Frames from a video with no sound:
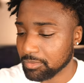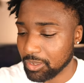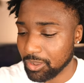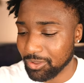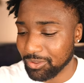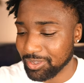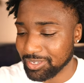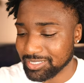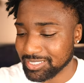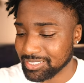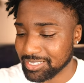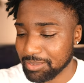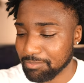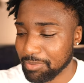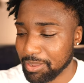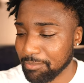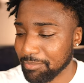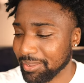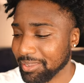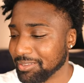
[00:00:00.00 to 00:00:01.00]
Oh, I just hit
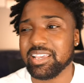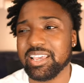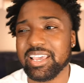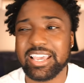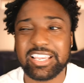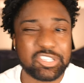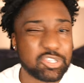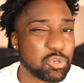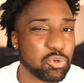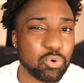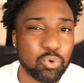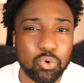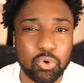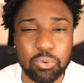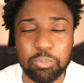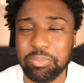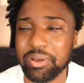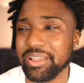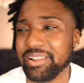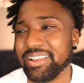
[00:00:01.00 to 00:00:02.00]
my mic. It's cool,
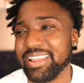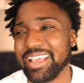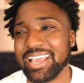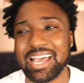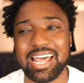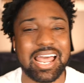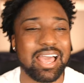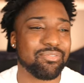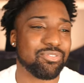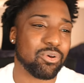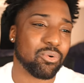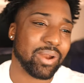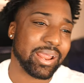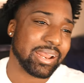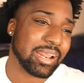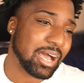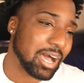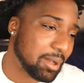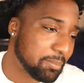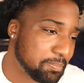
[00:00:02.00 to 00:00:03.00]
but they gotta have the
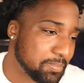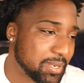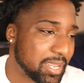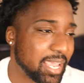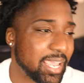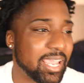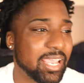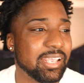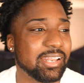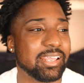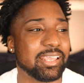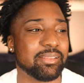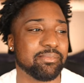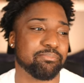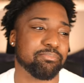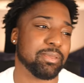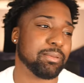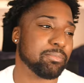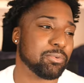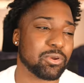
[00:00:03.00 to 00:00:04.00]
right update
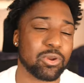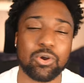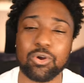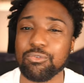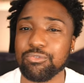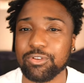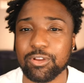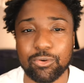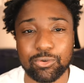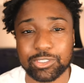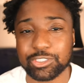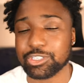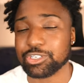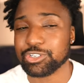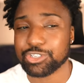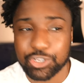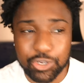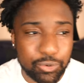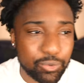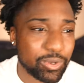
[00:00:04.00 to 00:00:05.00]
and people don't even know what you're
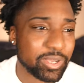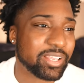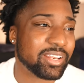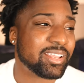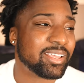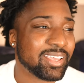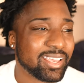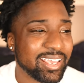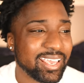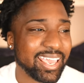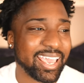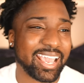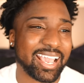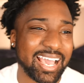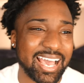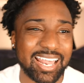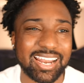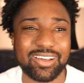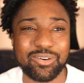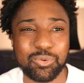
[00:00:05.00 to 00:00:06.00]
doing. It
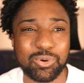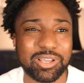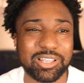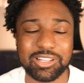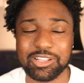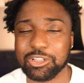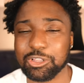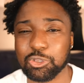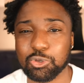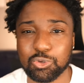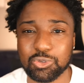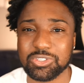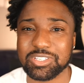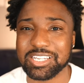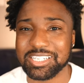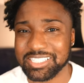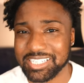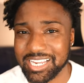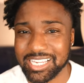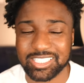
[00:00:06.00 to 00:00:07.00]
kind of would lose
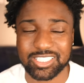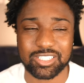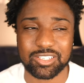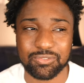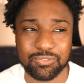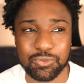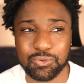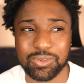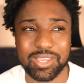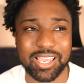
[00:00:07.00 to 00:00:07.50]
the chances of you